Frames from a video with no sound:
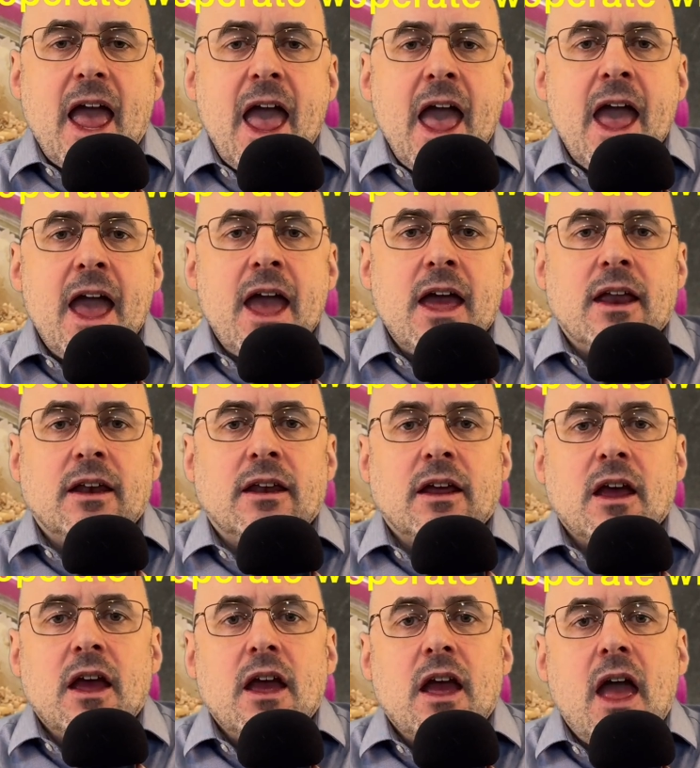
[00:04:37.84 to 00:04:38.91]
and
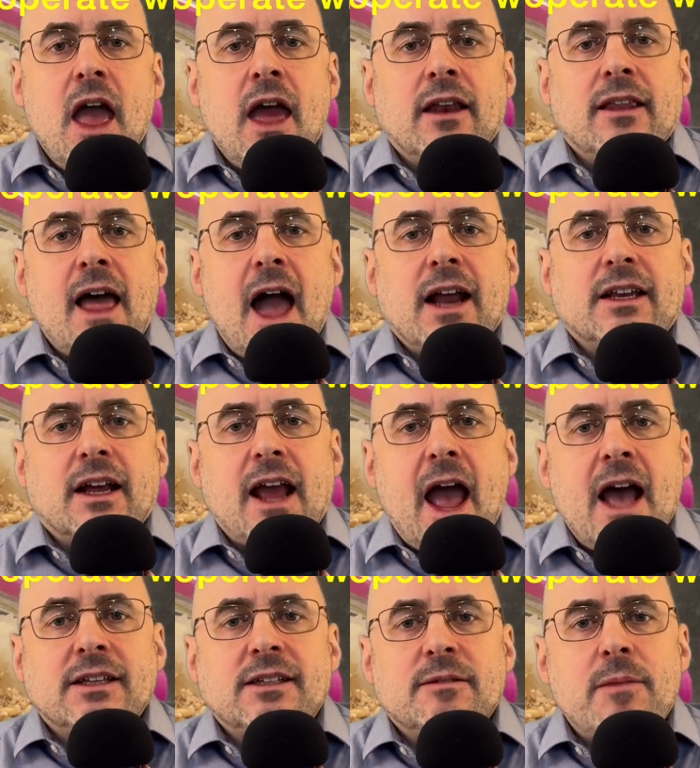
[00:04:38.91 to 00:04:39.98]
lactic
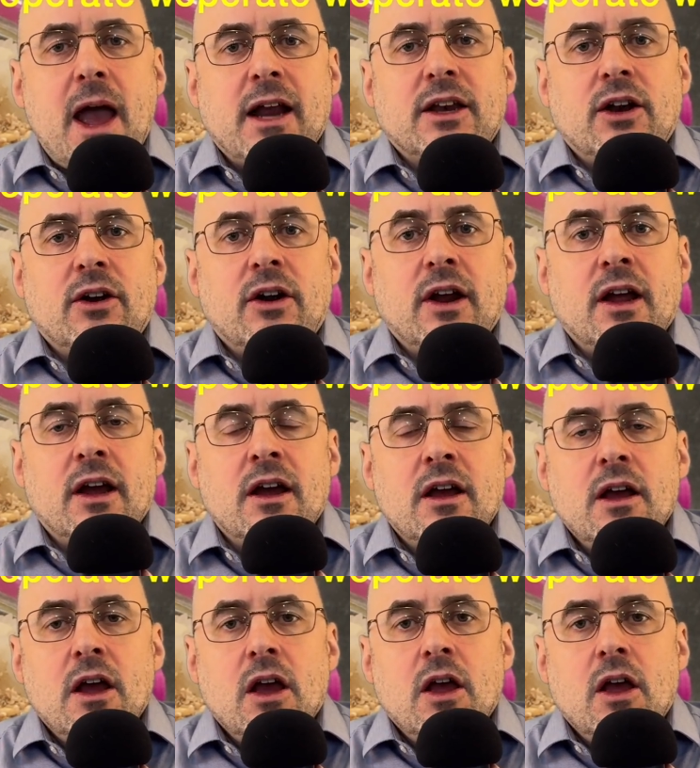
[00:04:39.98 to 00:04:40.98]
acid bacteria,